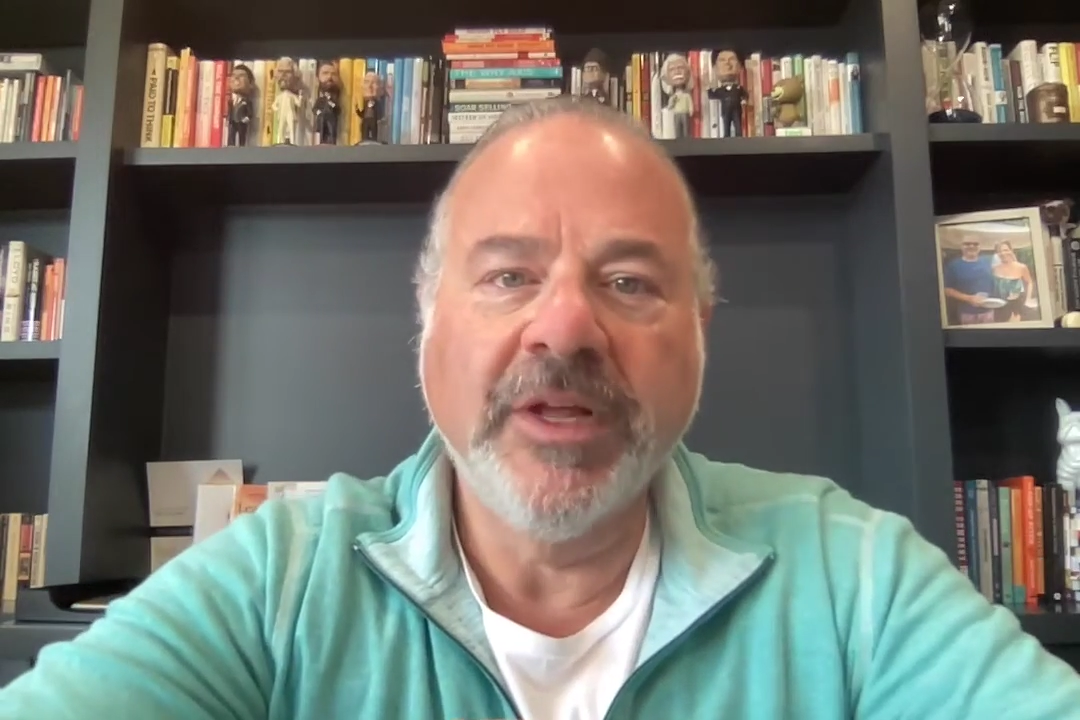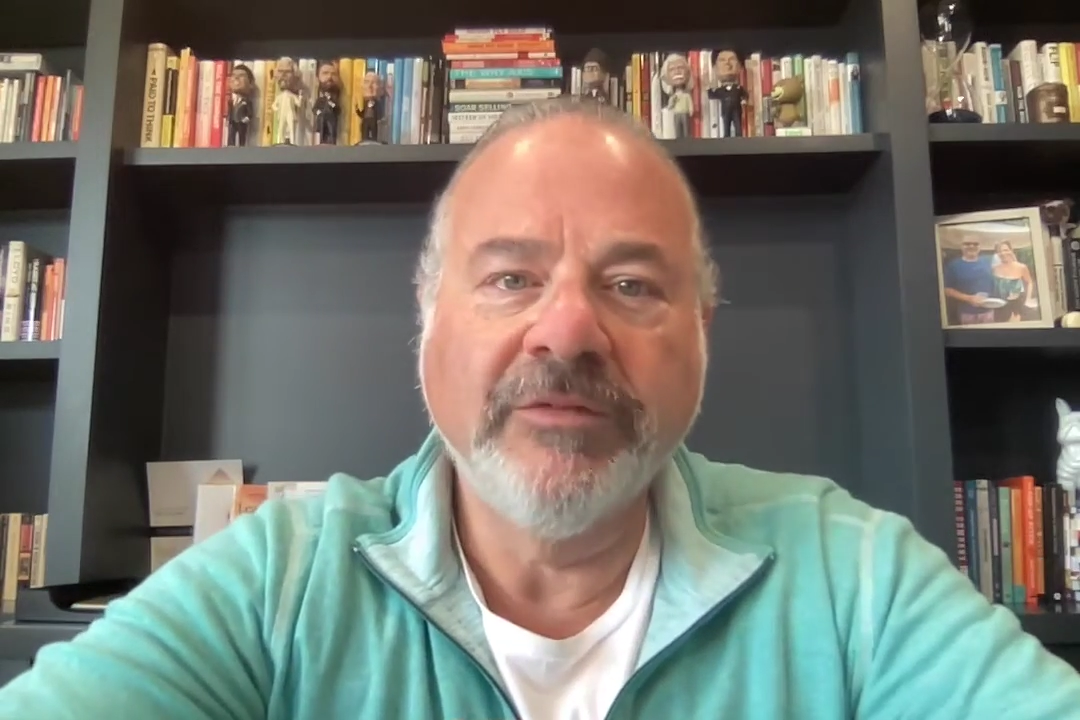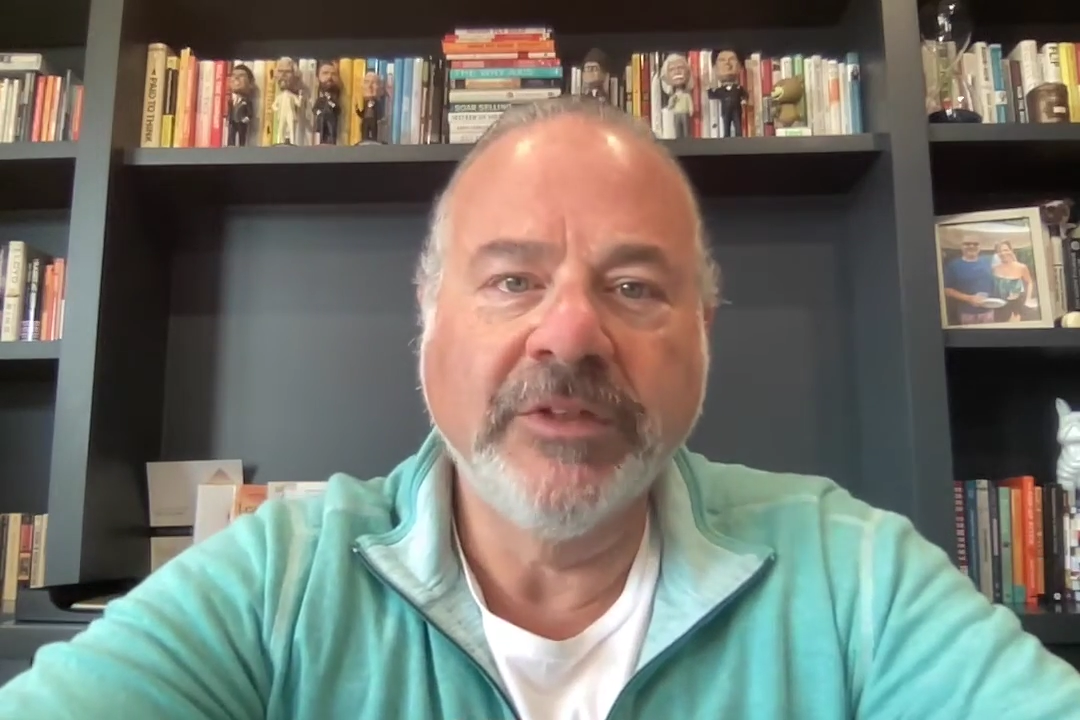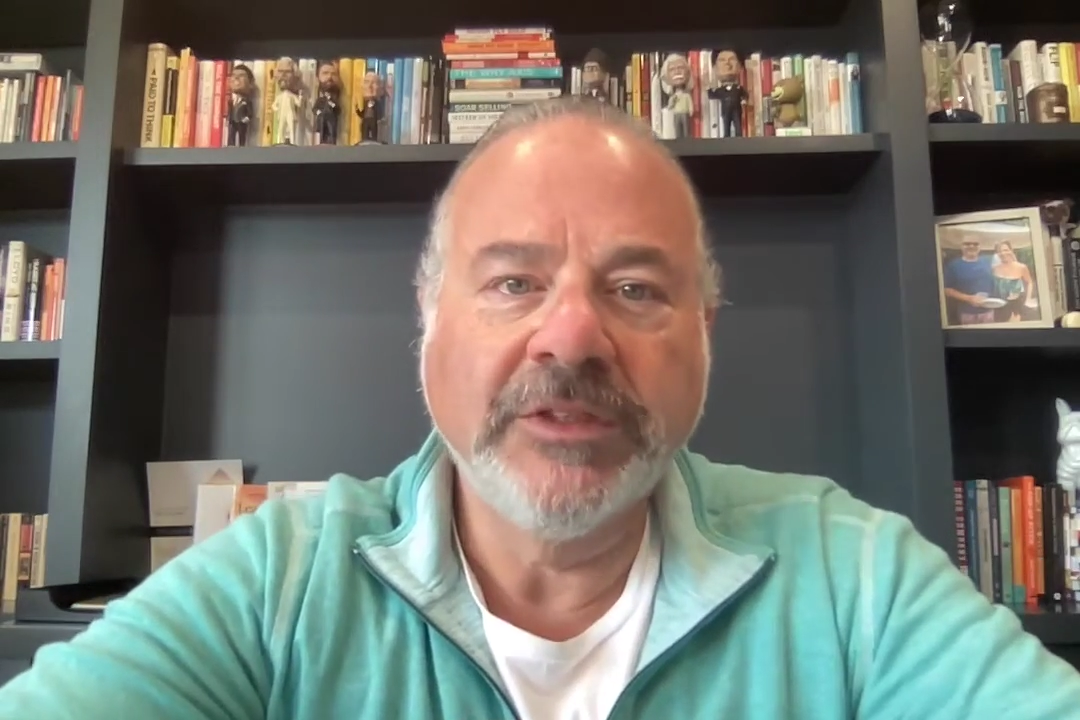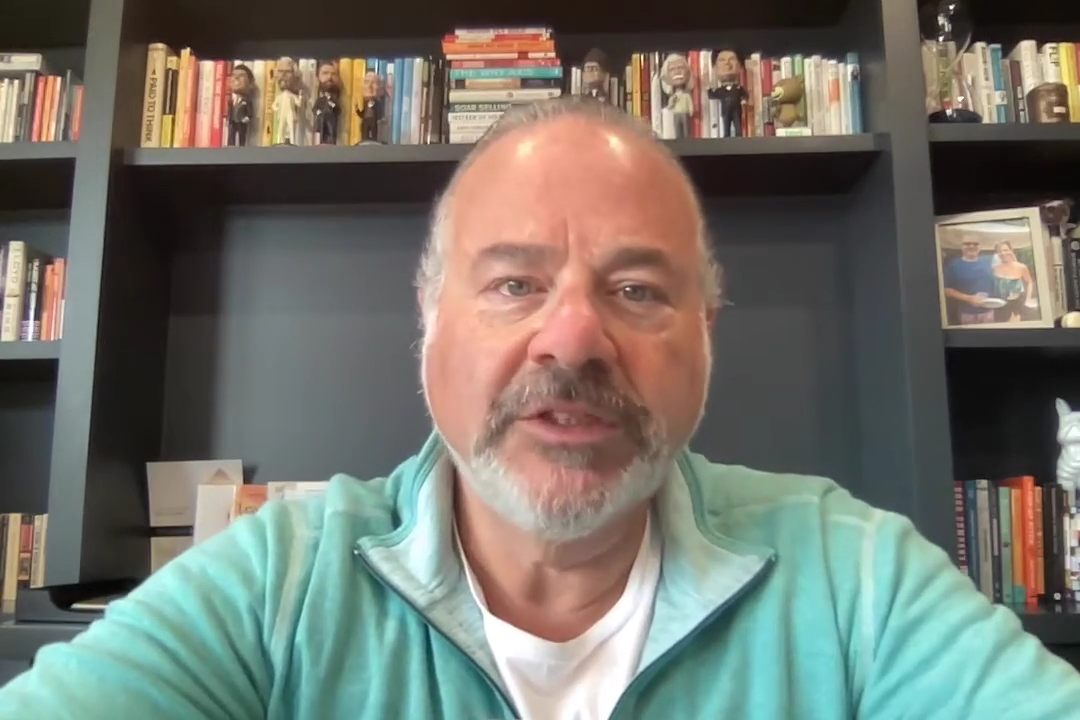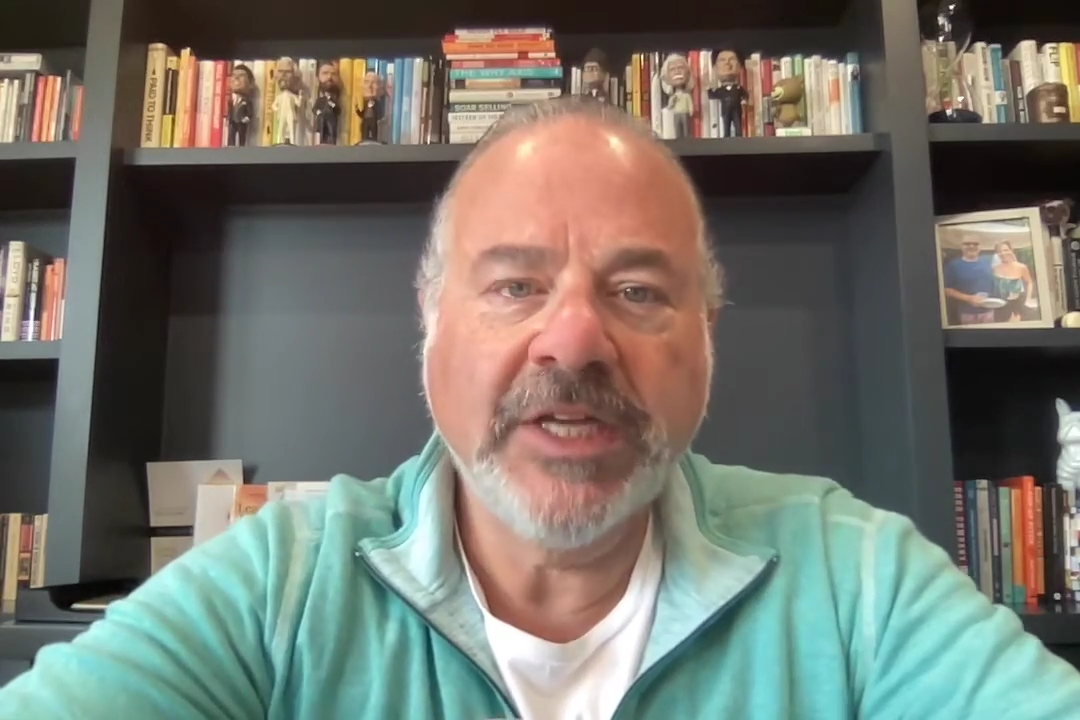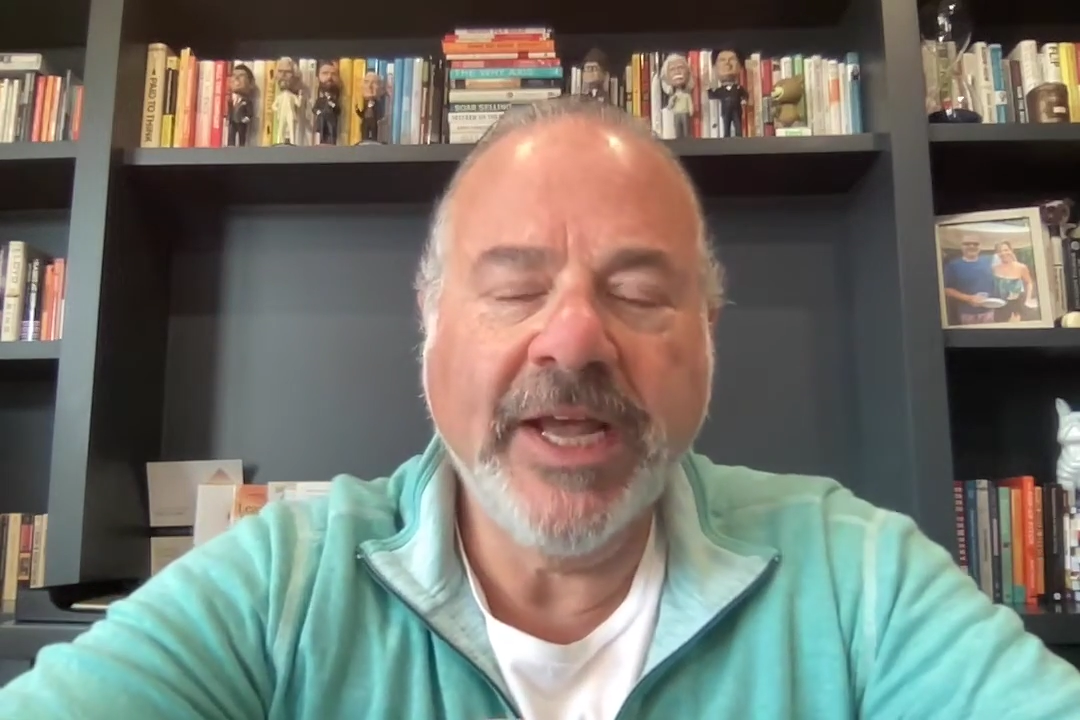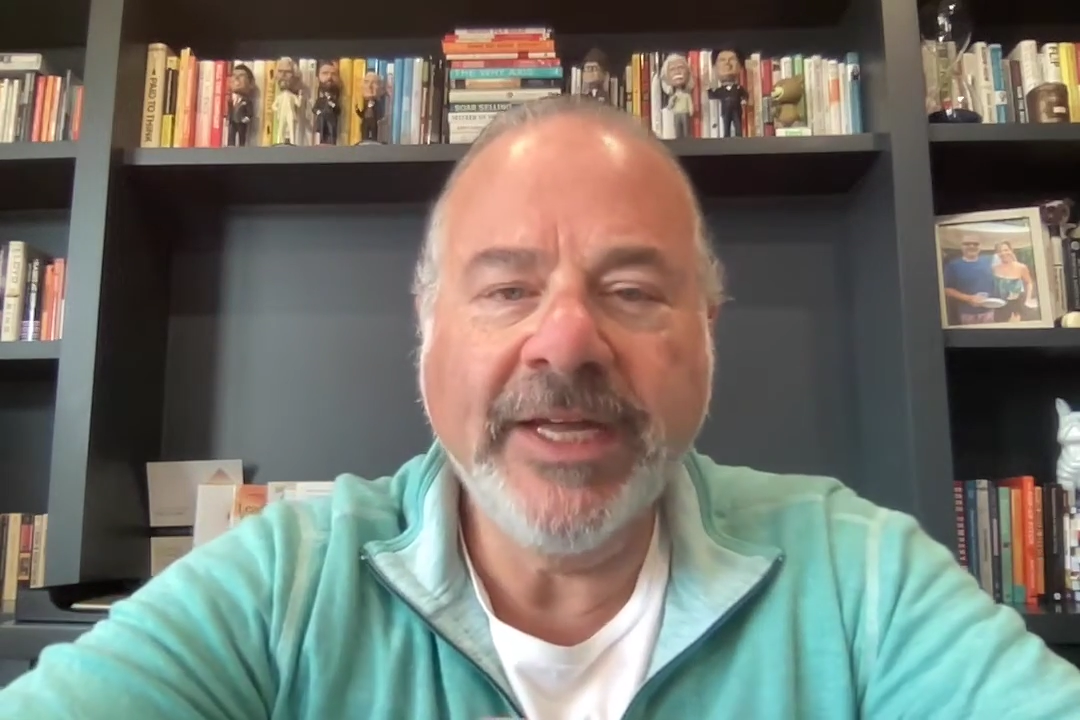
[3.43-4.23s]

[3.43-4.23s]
Leverage.